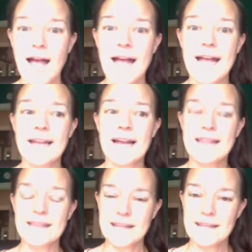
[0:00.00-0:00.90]
And I
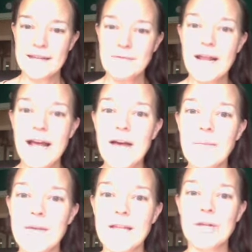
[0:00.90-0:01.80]
think they would
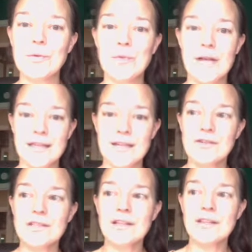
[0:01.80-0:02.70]
happen when there
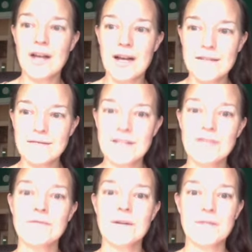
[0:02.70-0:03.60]
was a lot of
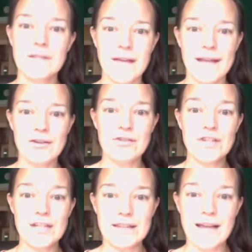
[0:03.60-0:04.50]
disruptive
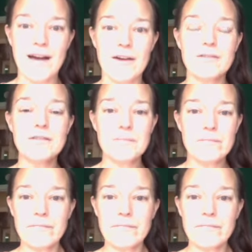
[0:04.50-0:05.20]
energy in the house,